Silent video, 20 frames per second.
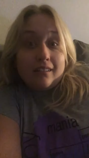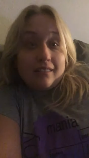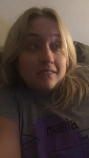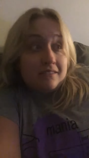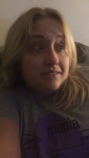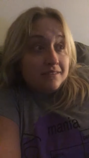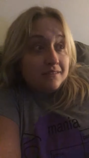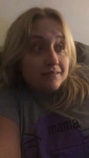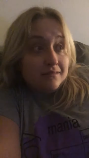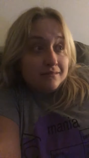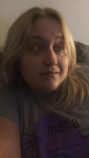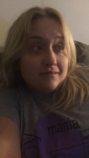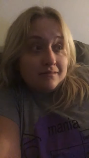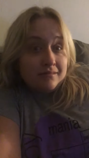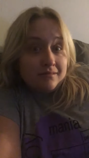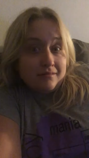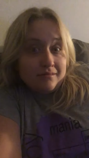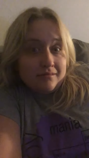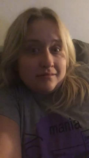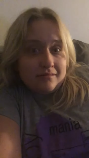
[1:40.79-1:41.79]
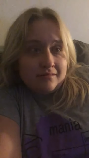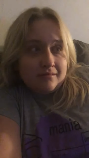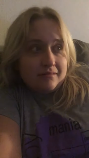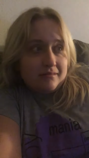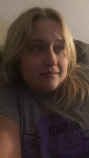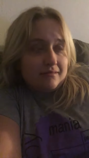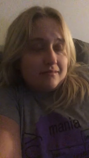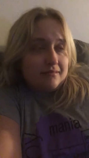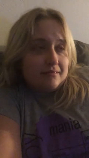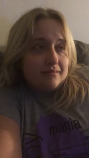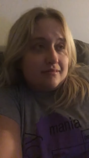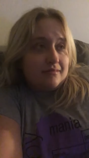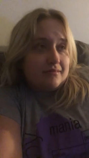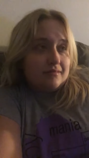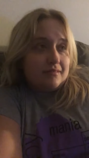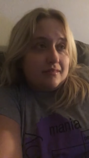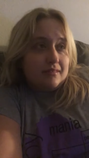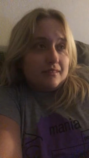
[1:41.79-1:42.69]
(silence)